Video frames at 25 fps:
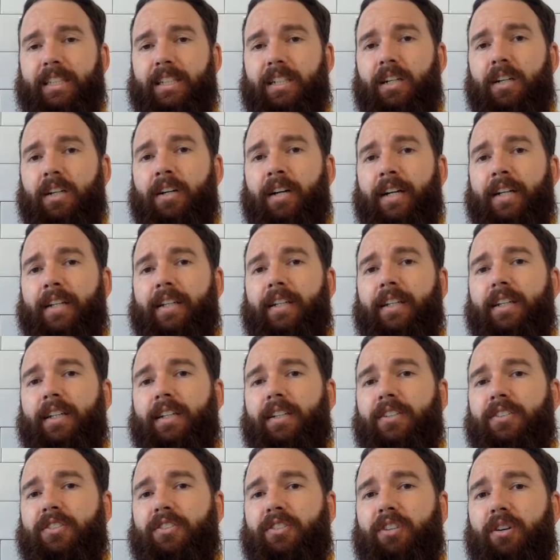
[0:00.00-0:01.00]
All right.
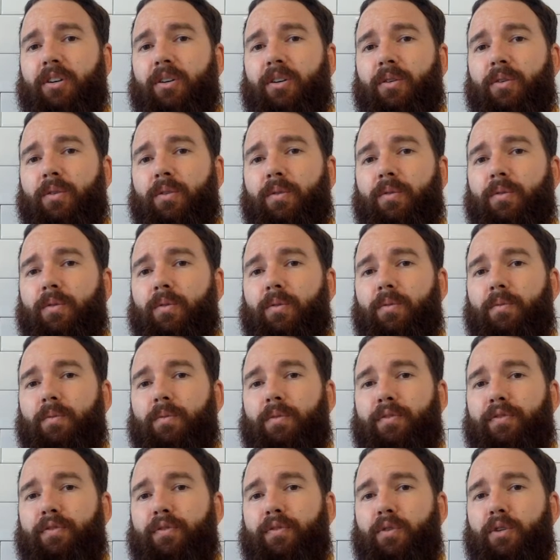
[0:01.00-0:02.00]
So
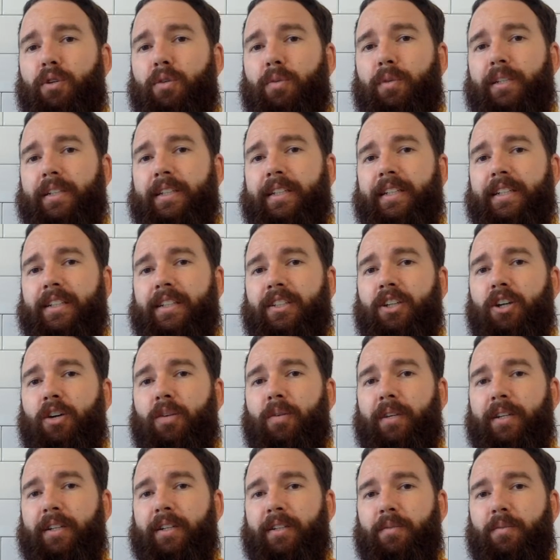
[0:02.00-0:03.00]
before we get
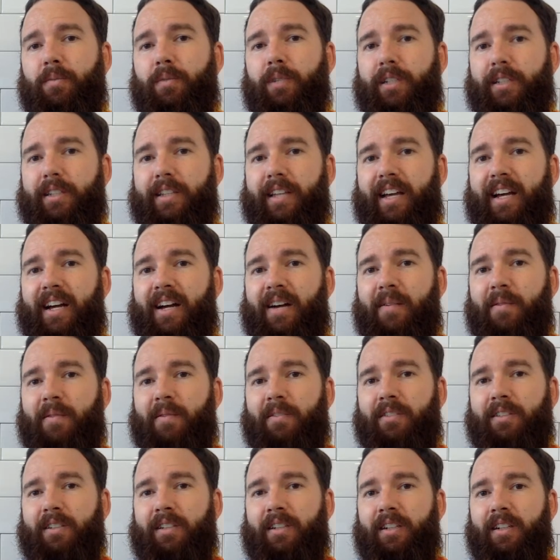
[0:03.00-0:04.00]
going with
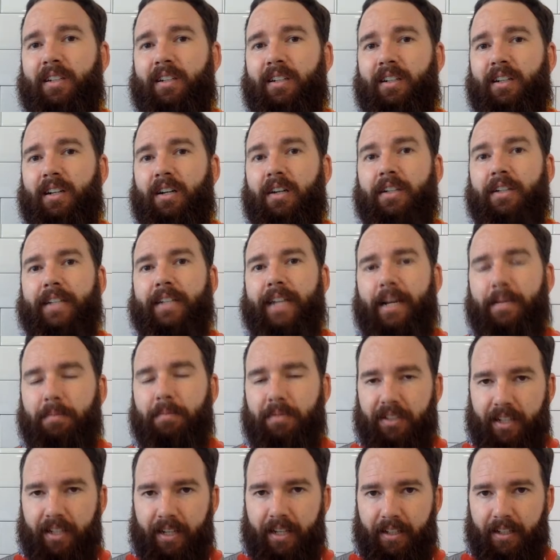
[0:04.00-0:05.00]
our game
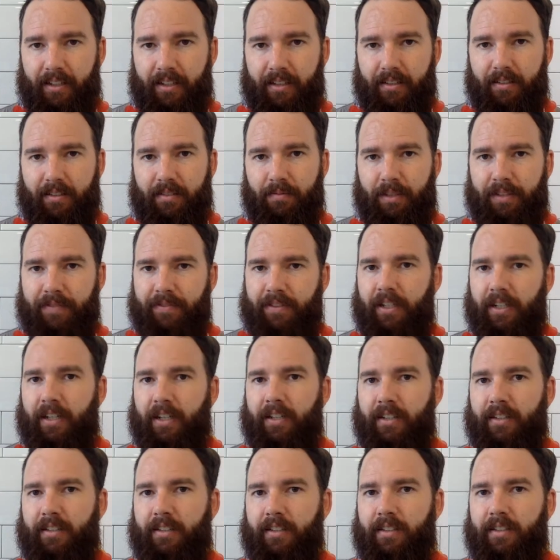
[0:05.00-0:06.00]
tonight, we've
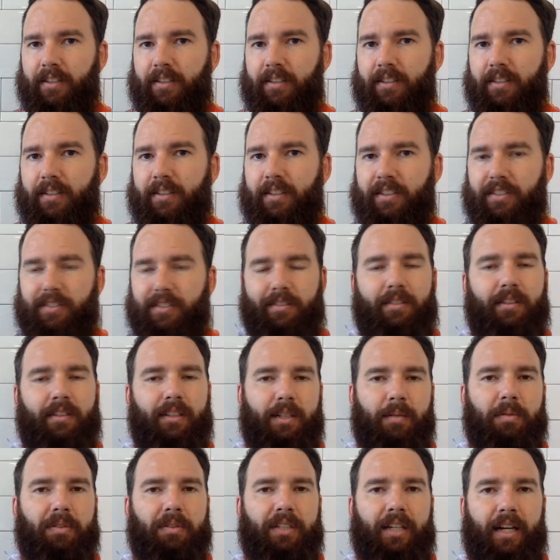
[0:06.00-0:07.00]
done this a
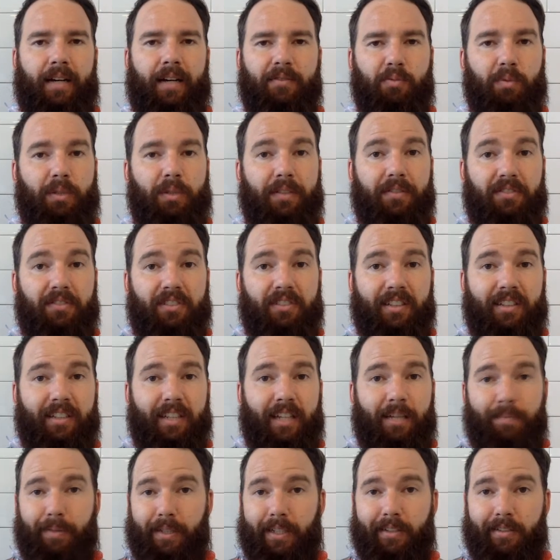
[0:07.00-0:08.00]
couple of times. We have sent
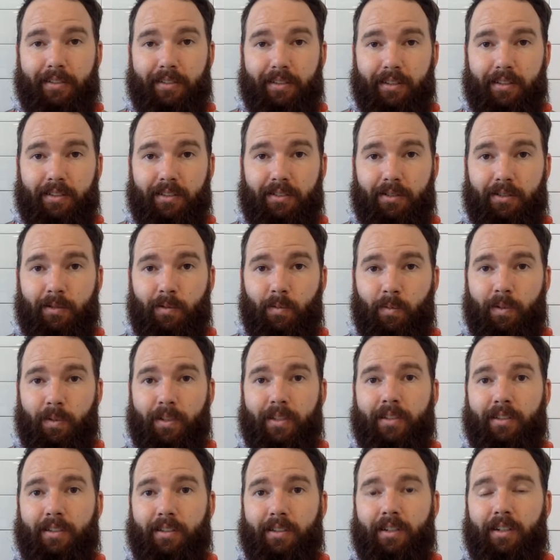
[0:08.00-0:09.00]
a pizza to the
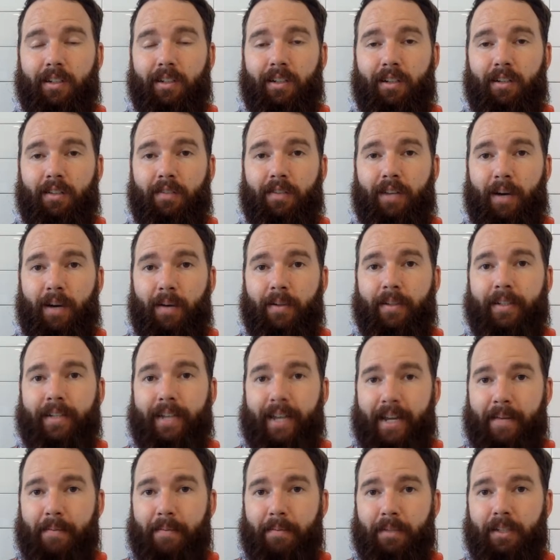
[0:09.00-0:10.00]
winner of our
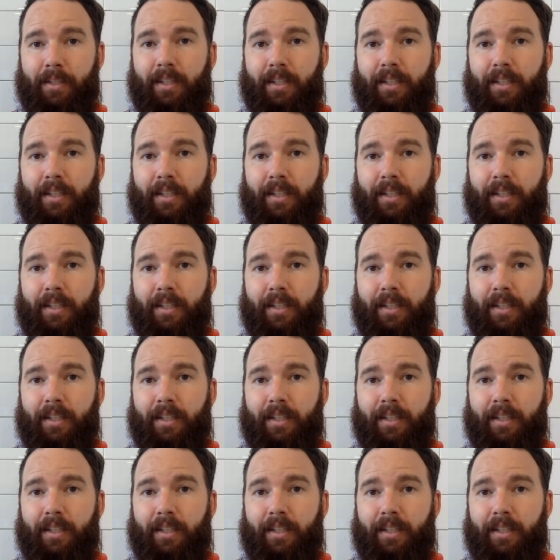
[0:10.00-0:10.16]
game.